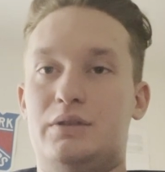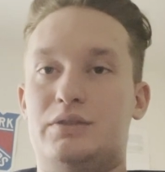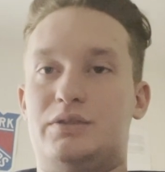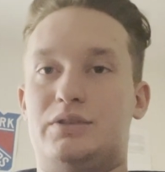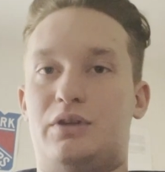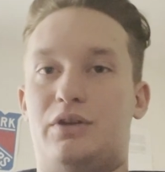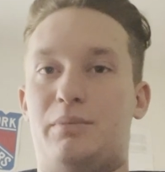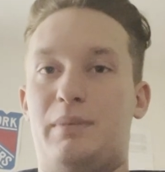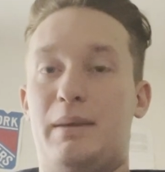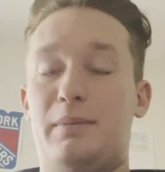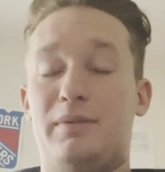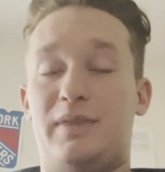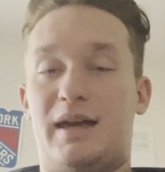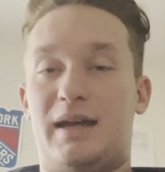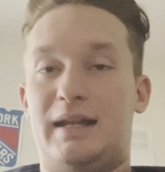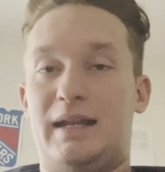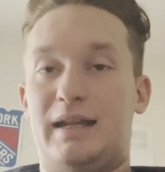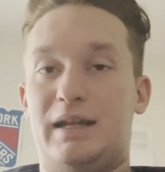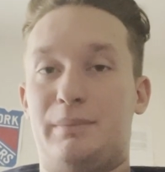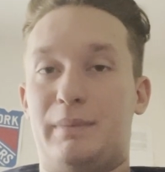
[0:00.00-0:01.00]
So maybe
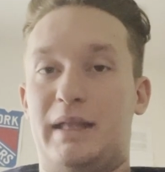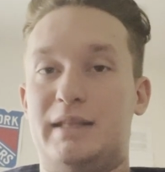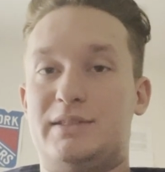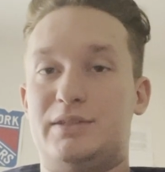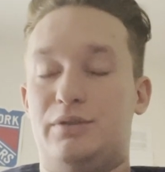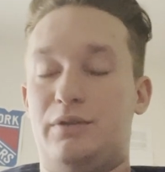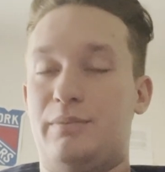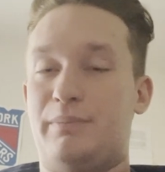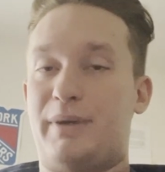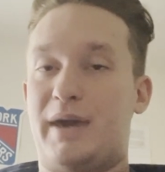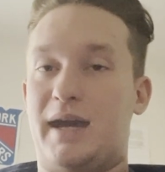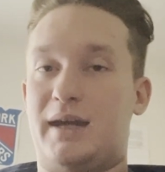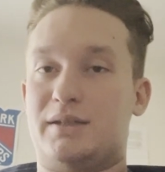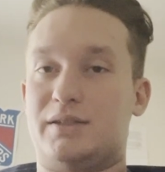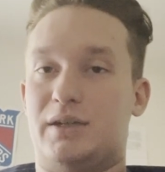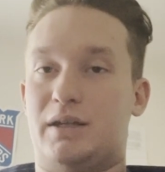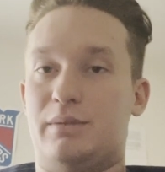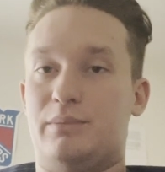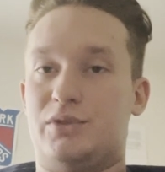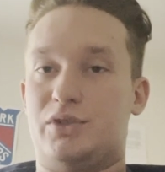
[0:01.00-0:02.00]
that had a mental impact
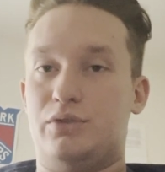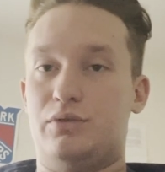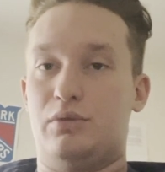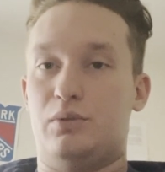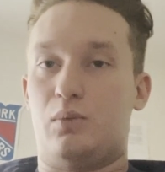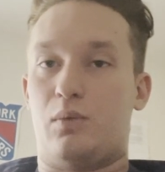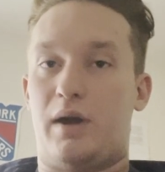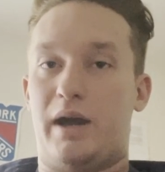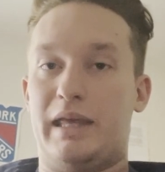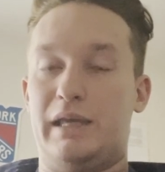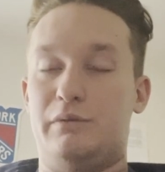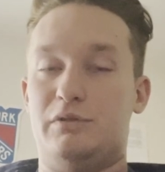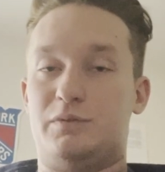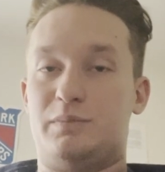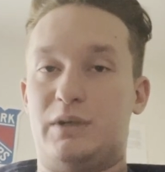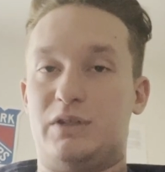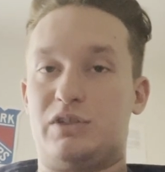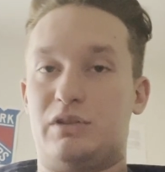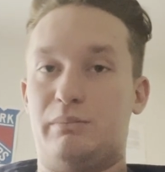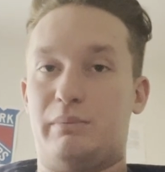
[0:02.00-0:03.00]
on him too, and why he was
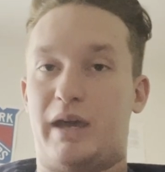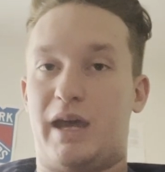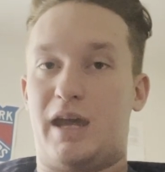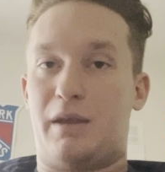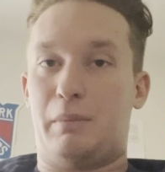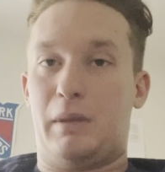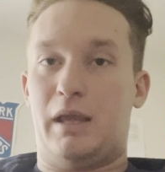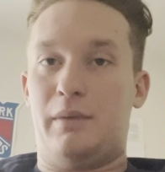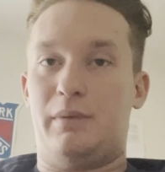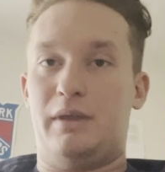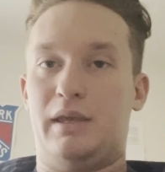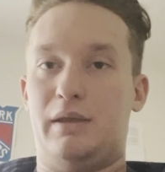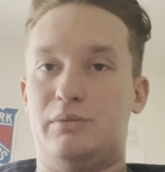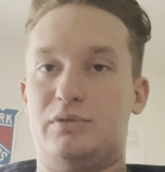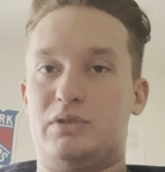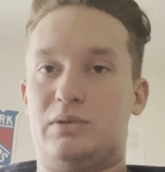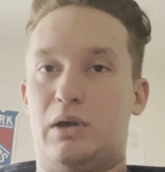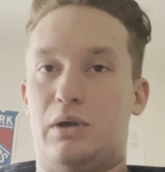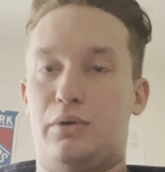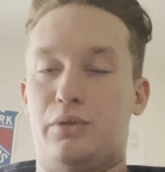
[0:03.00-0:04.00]
pitching bad. Maybe he
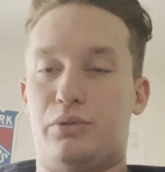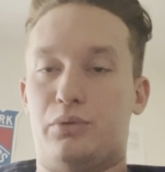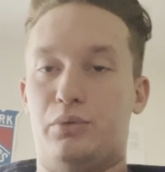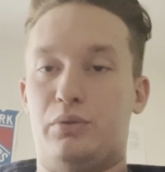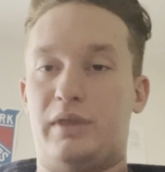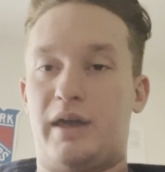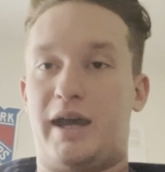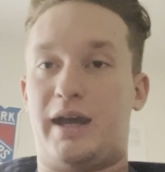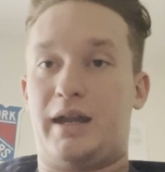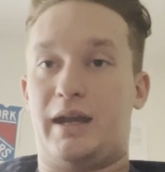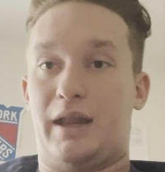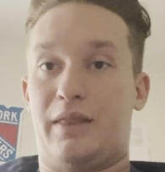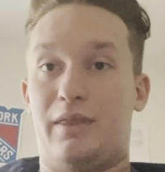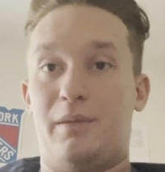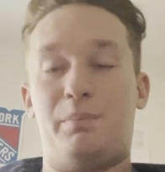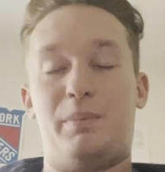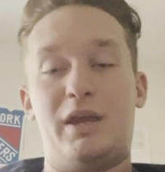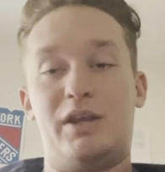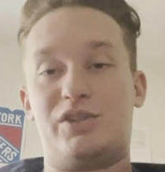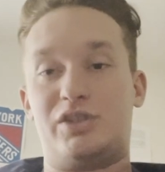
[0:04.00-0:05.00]
was going through that, and
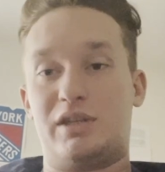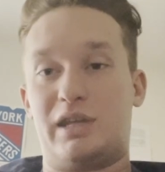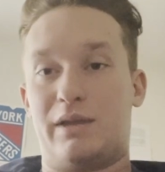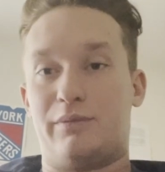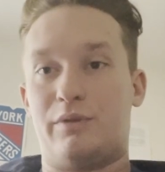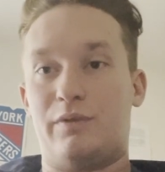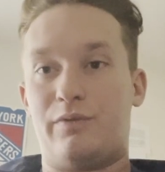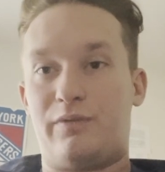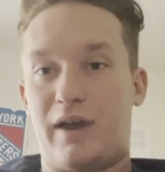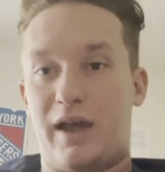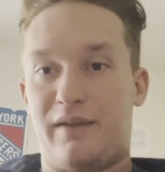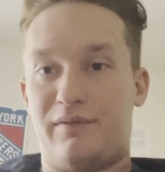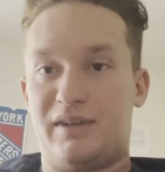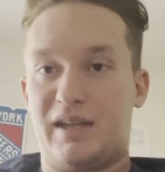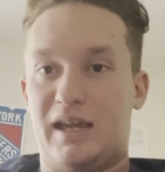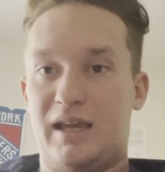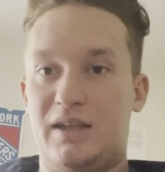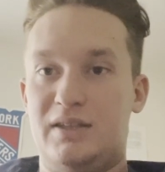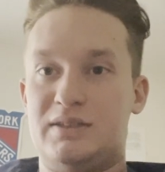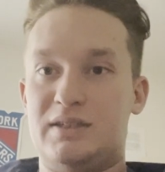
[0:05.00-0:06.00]
then pitching every 5
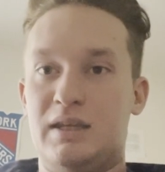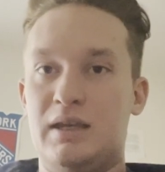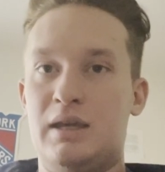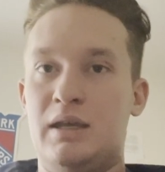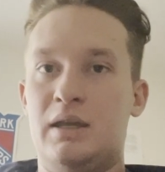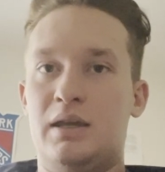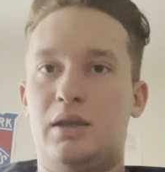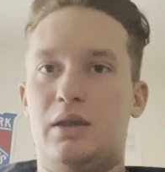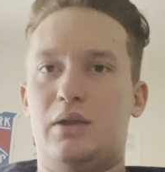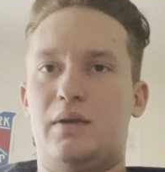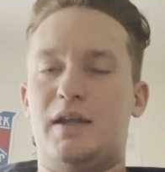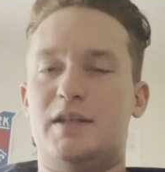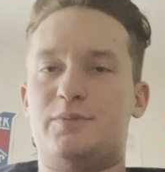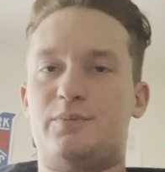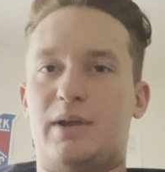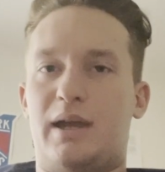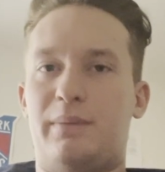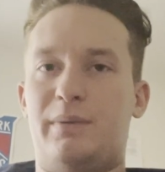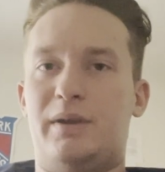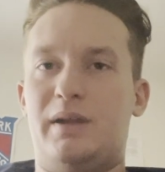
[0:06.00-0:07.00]
days. You know, that's
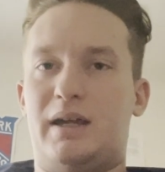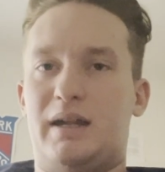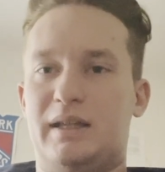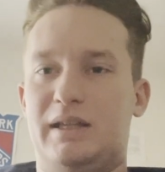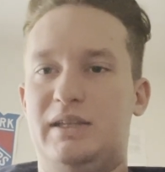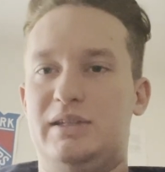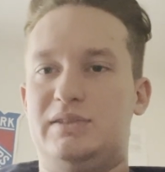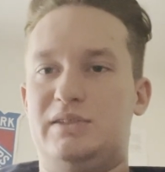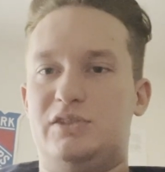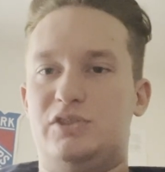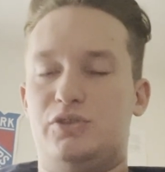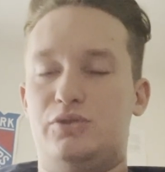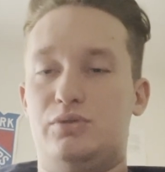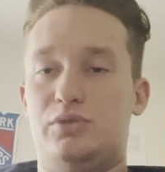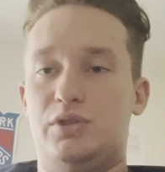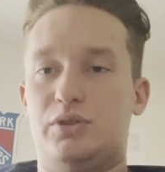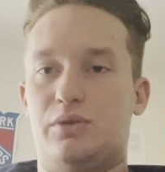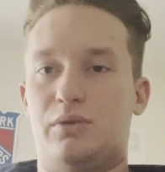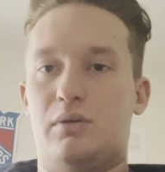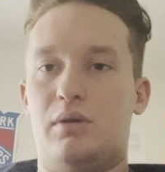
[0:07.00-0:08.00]
probably not easy to
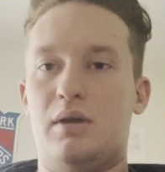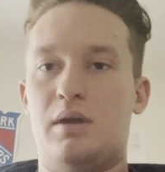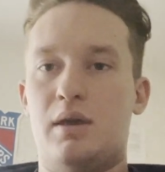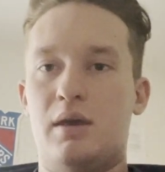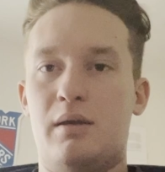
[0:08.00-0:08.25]
do.